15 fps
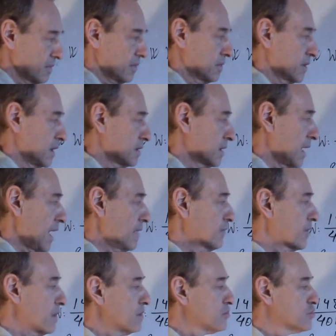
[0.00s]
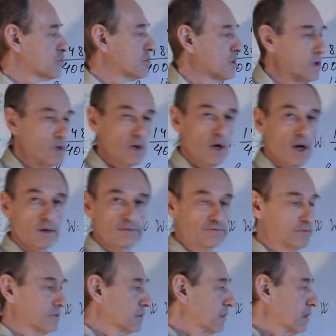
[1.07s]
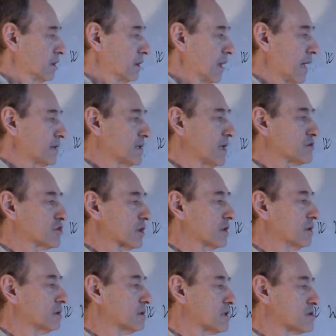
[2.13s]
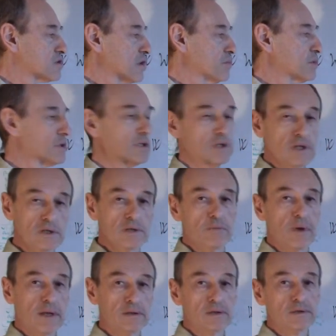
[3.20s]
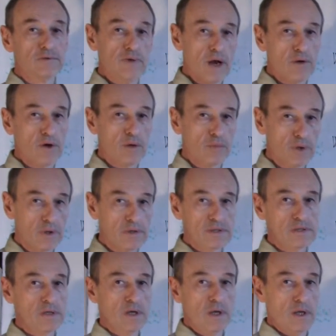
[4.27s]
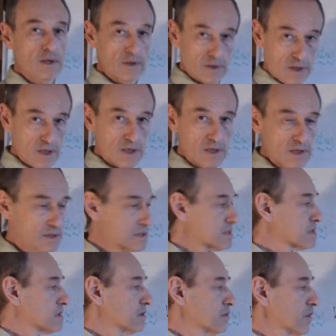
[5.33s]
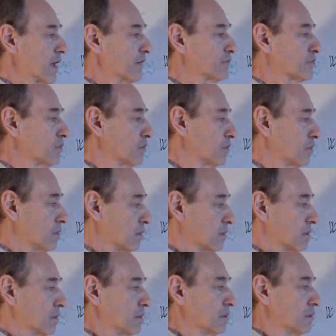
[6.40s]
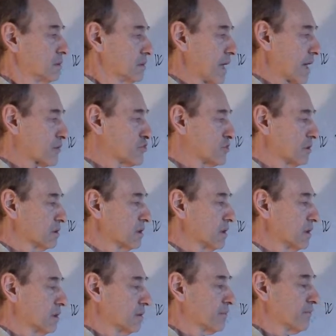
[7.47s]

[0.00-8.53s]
that the average of identically distributed independent variables is you have to actually